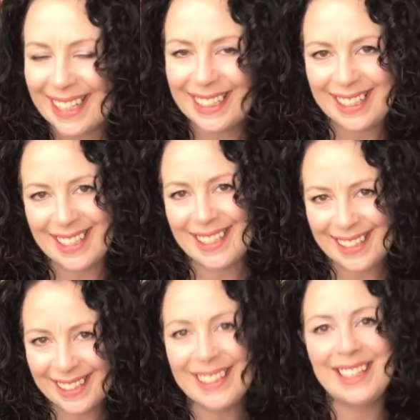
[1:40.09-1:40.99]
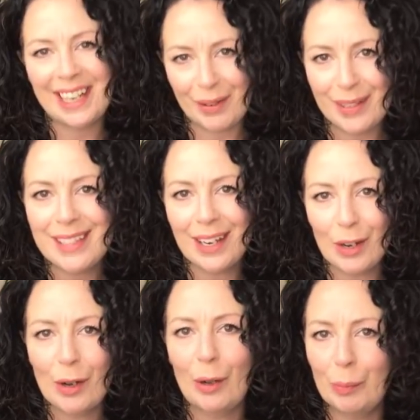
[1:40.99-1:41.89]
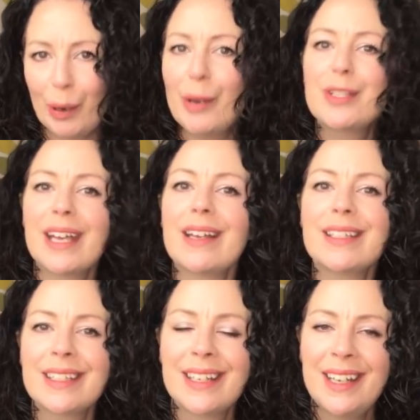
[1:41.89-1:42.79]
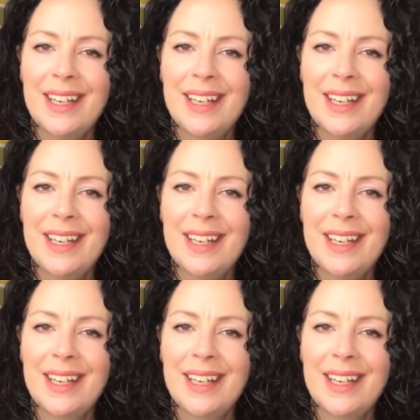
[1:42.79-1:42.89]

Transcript: and it's a long old process,